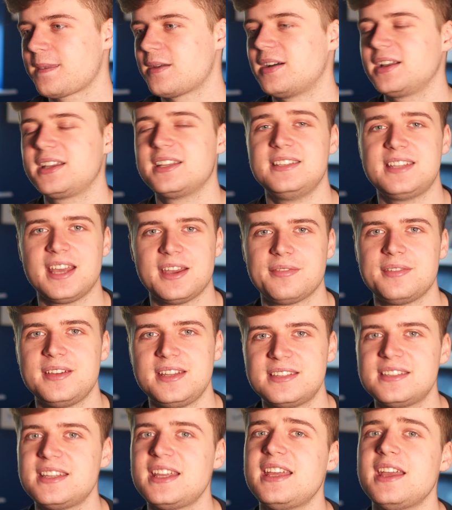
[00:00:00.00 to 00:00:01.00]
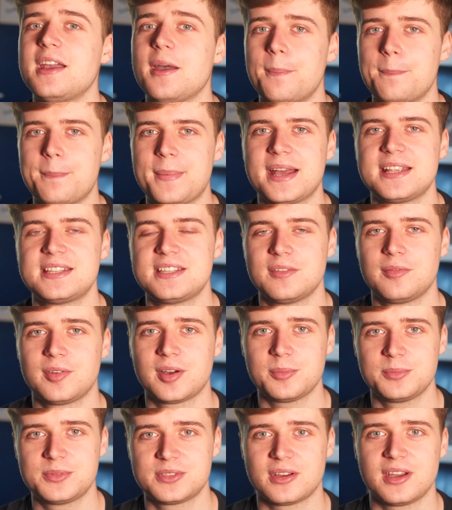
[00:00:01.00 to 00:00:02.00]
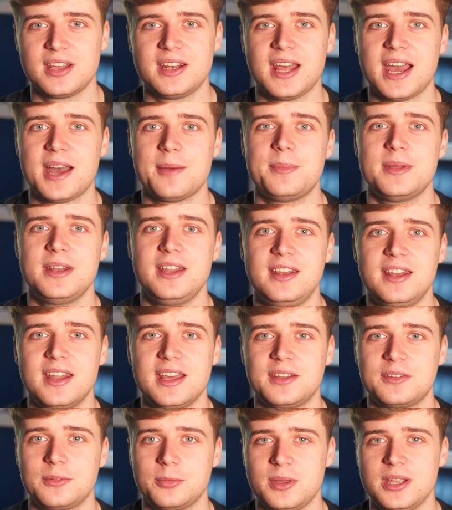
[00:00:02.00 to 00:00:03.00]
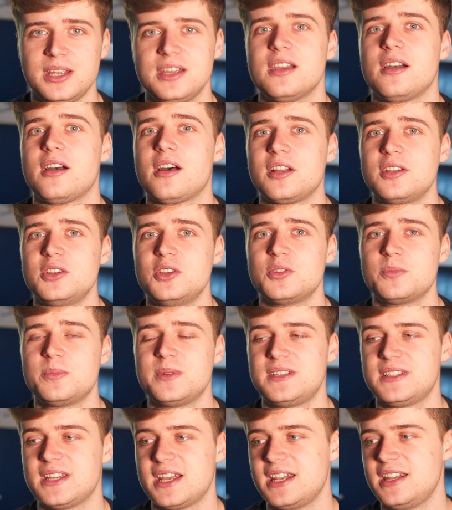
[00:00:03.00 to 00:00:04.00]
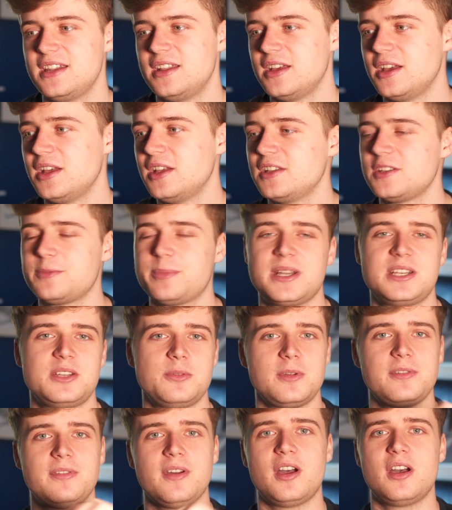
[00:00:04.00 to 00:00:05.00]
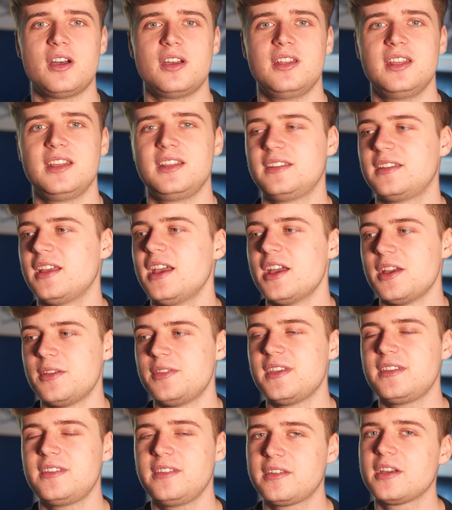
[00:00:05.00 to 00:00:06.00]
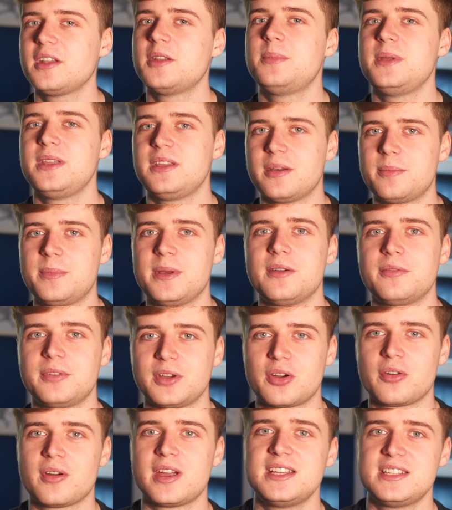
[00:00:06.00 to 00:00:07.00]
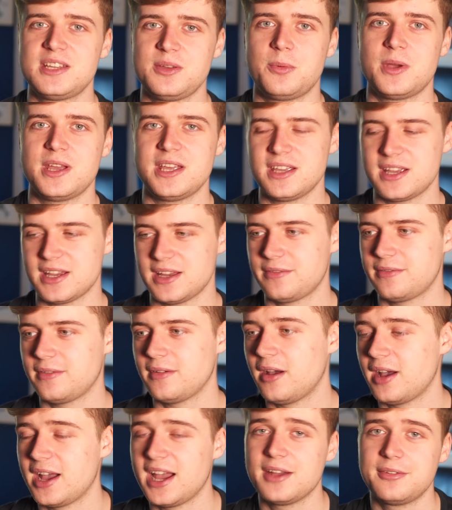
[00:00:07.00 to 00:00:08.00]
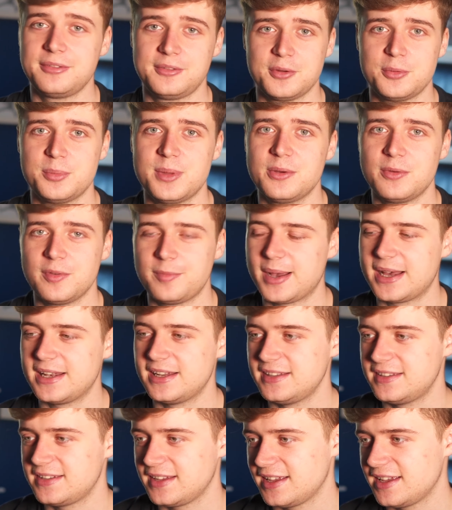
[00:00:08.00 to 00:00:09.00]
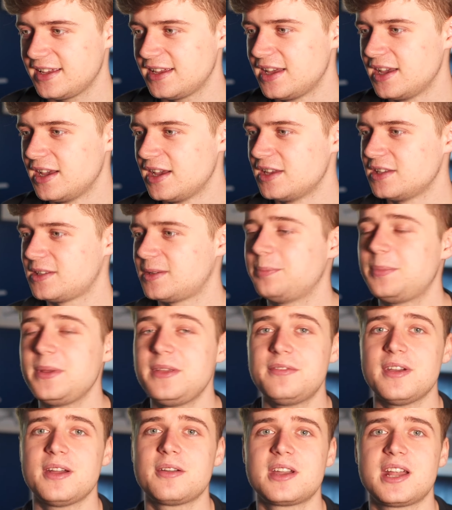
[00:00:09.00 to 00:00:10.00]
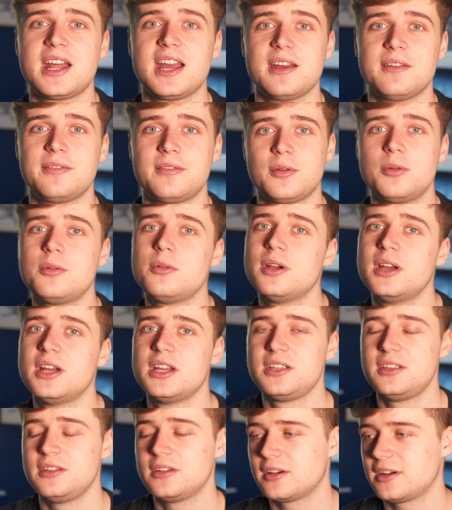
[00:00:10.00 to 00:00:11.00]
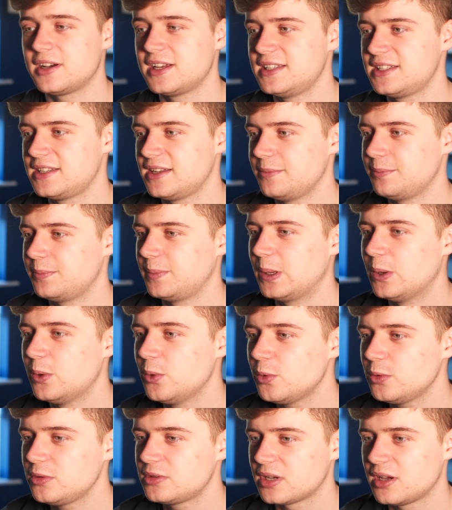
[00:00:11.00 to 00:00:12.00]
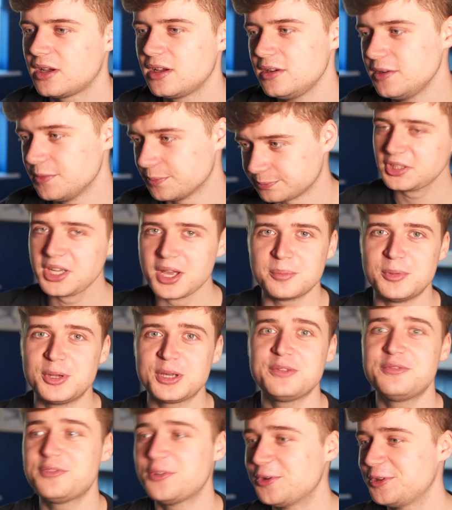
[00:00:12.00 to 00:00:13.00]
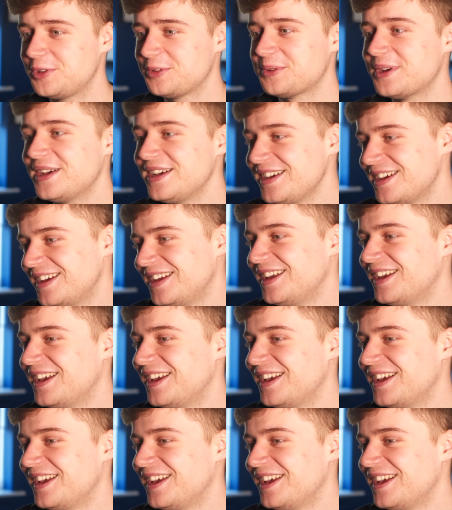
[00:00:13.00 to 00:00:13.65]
I can definitely see a massive upside happening next week, 100%, especially with earnings. This is going to be a bit of a crazy week, if I have to admit, with Palantir. So be very careful, you guys, but also I'm looking forward to it.